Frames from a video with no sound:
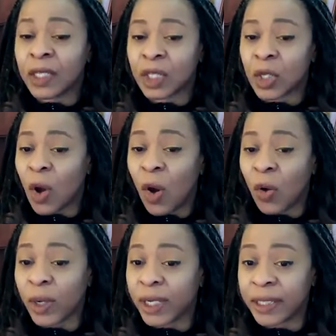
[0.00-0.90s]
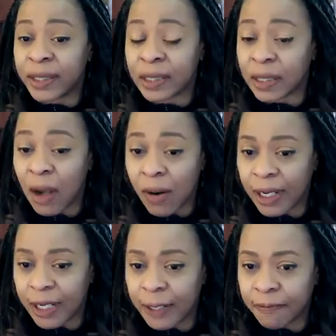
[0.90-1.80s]
It's already
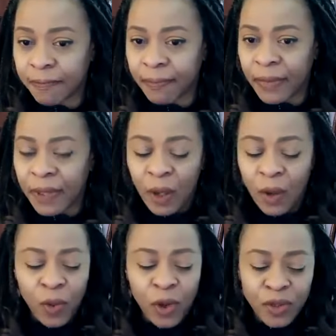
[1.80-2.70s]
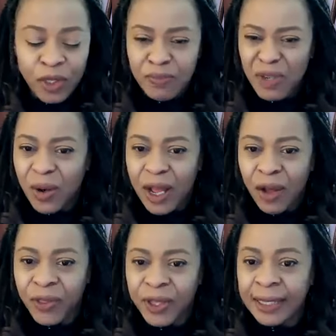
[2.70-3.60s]
started. Whether it's mental
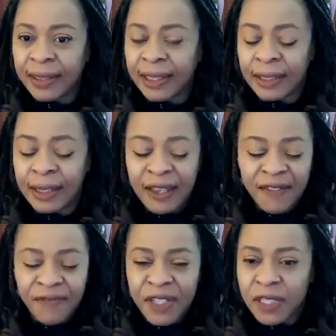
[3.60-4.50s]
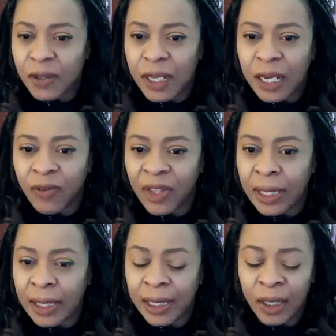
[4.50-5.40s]
health healing, physical health
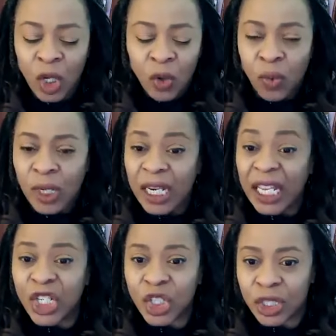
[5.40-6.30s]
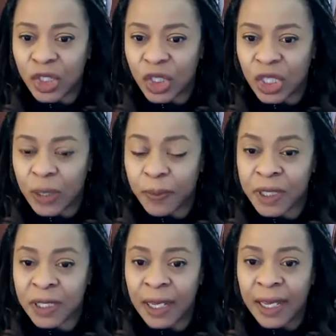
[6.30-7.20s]
healing,
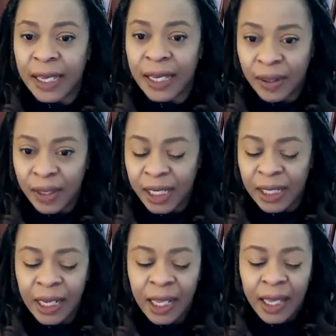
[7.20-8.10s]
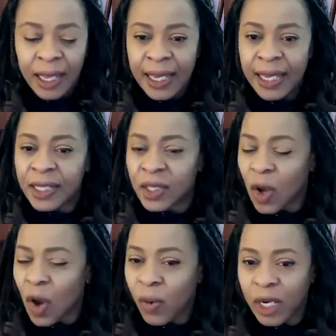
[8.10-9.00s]
relationships healing, he's
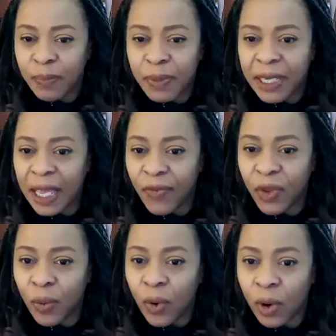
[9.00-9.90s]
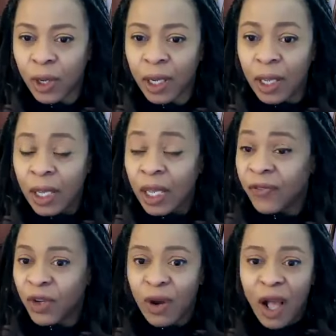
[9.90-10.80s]
already began the work.
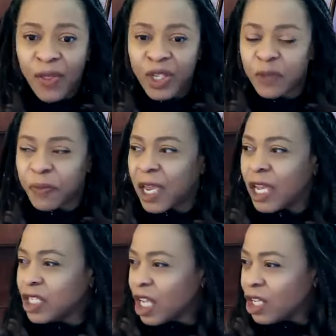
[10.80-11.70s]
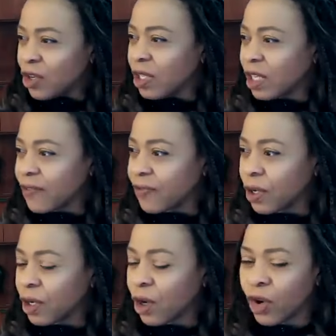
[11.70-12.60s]
If you're on this page and you're looking for
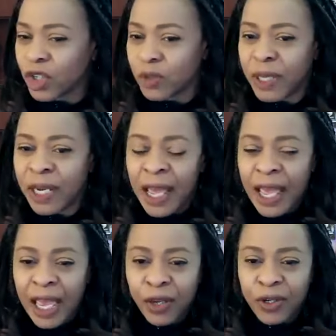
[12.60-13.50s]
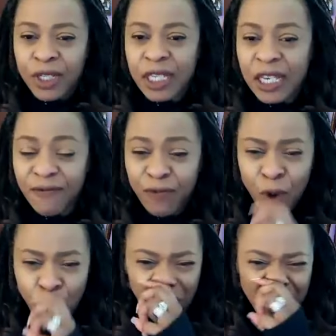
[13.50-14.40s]
encouragement and you're seeking
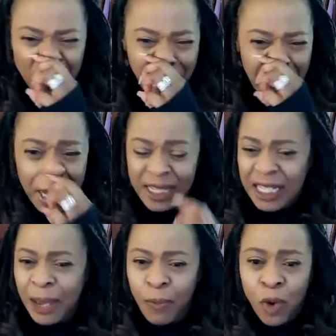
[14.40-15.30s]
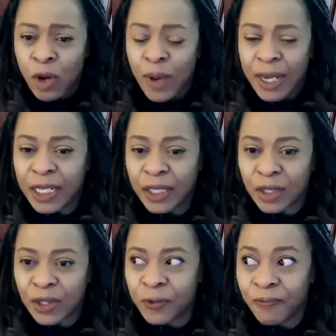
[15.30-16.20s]
for what's my next step, what do I need to
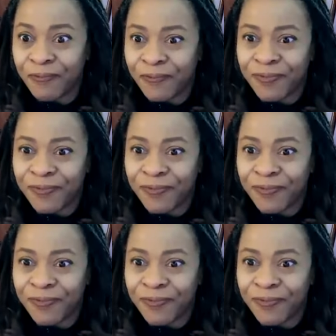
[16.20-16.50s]
do?